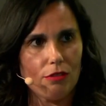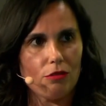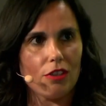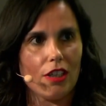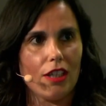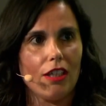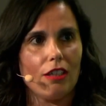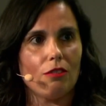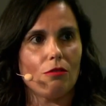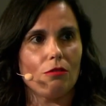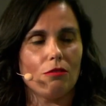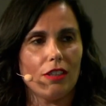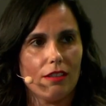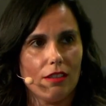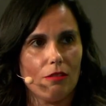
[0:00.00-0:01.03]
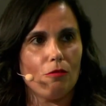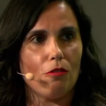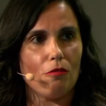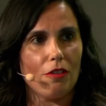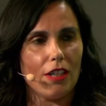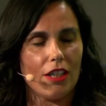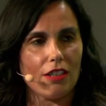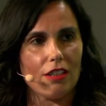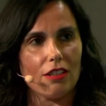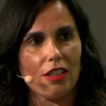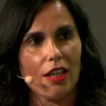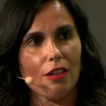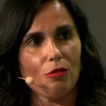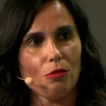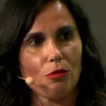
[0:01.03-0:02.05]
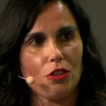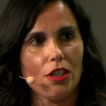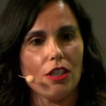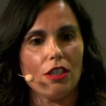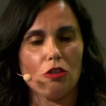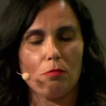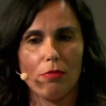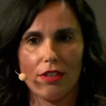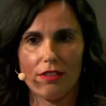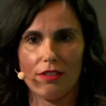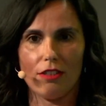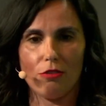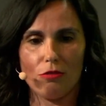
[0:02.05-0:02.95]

and also to put on the ground these